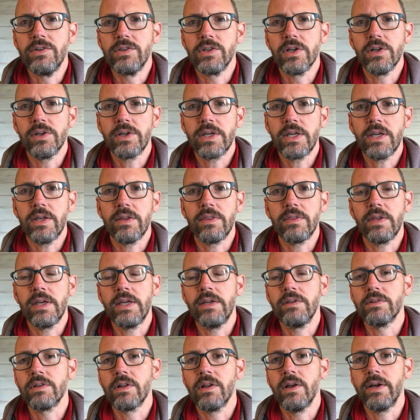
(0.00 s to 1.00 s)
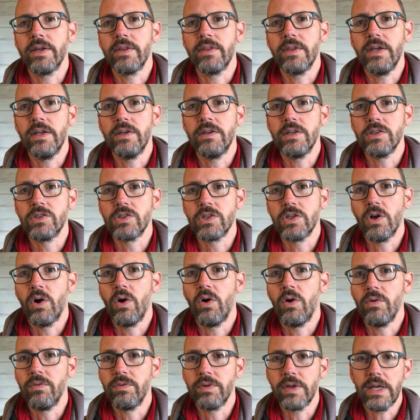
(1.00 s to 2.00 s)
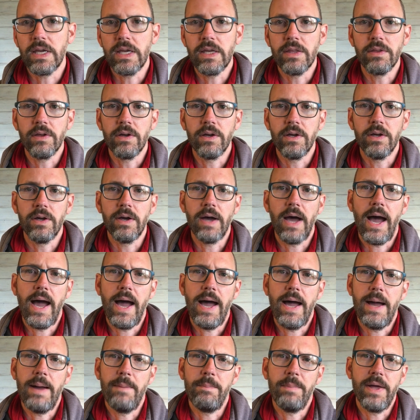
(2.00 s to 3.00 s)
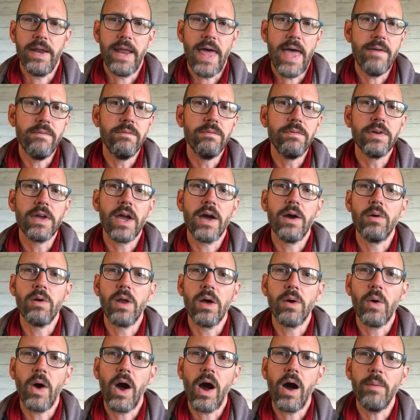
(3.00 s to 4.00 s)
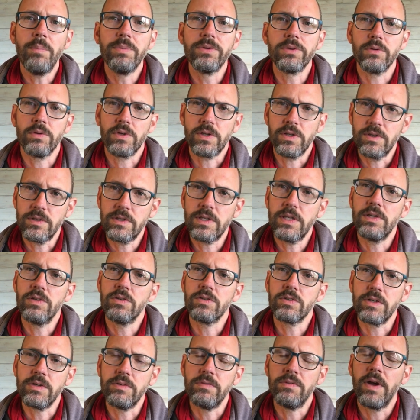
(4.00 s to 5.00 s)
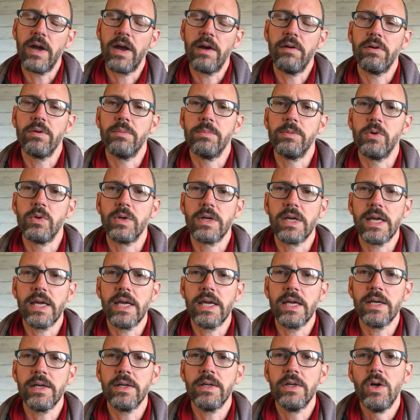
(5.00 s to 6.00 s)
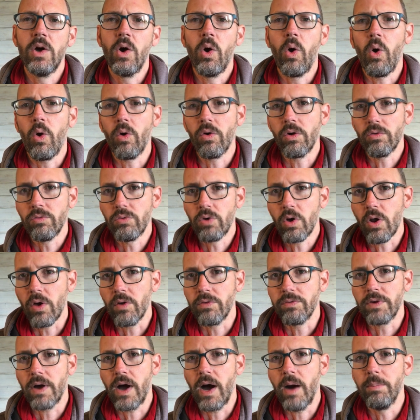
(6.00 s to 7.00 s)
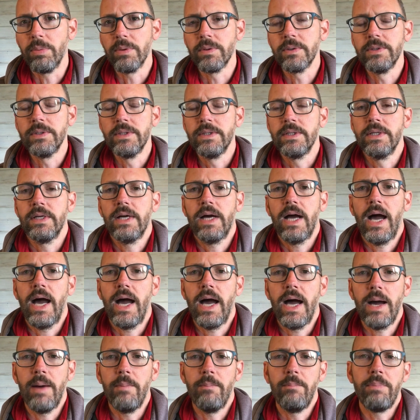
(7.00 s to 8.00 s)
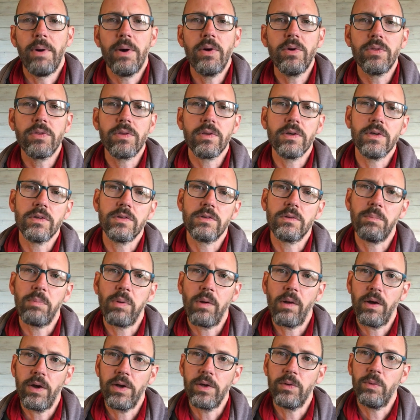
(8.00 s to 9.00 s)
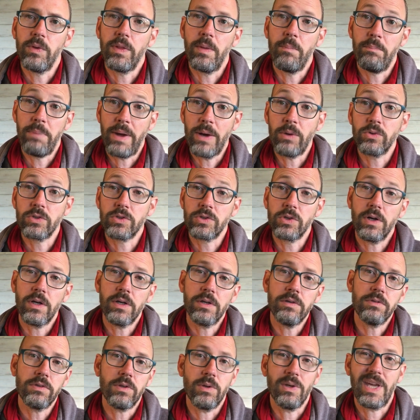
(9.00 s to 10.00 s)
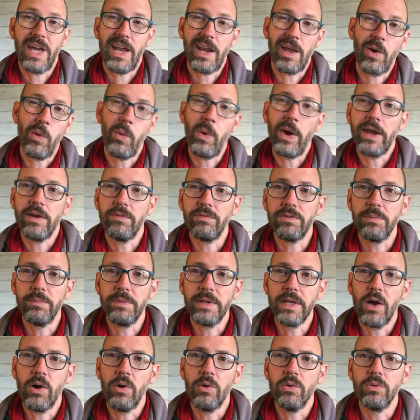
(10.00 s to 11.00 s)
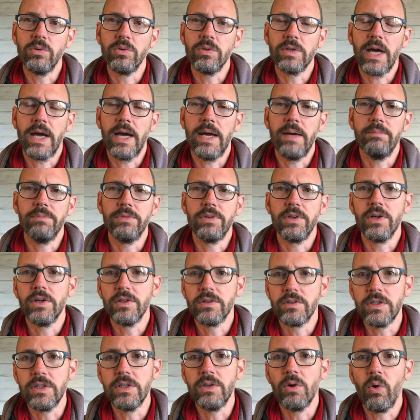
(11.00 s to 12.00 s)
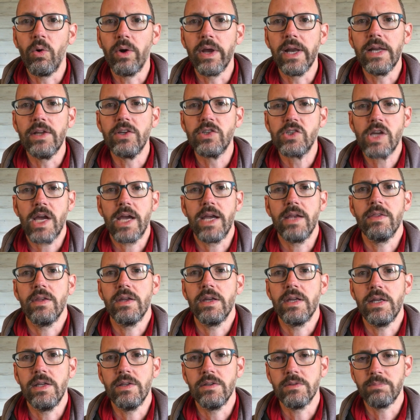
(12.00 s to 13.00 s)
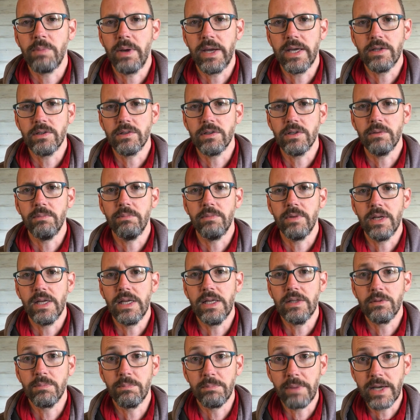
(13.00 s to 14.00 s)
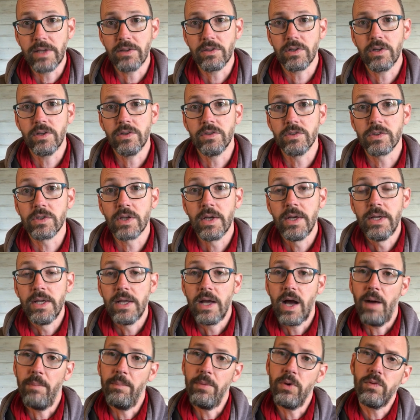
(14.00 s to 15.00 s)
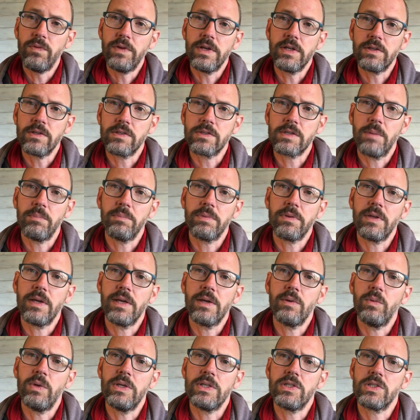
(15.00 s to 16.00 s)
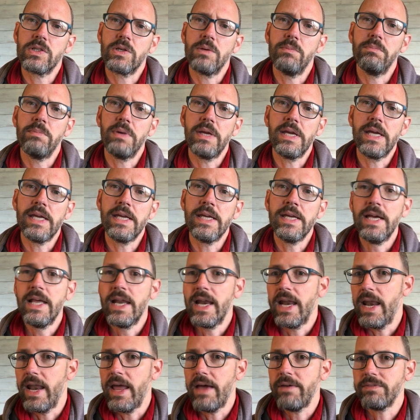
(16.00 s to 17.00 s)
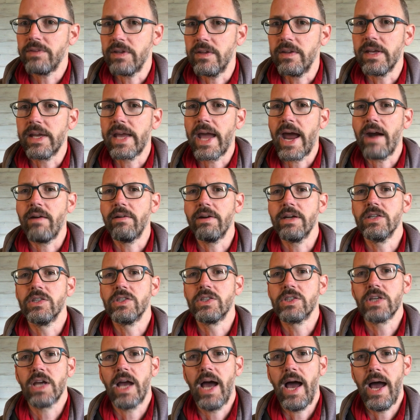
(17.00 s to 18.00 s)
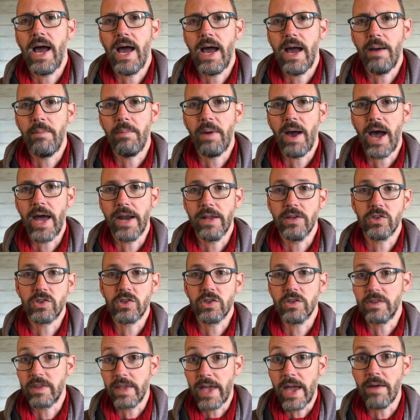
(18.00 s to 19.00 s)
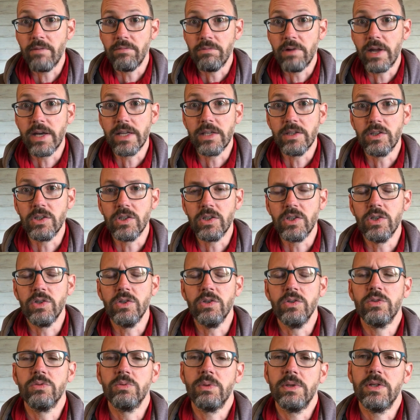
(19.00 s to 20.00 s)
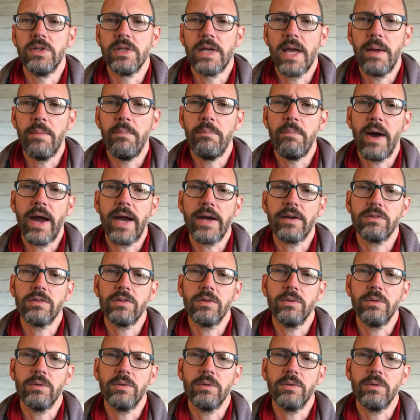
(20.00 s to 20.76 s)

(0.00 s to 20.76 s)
are looking at things like the addition of either an Enviolo hub, so a continuously variable gear, or a roll-off hub. Both are supplied with a belt drive, so getting away from the old dirty, oily chain that needs maintenance, and moving to something which can be left in the garage and it's just there ready to use when you get back to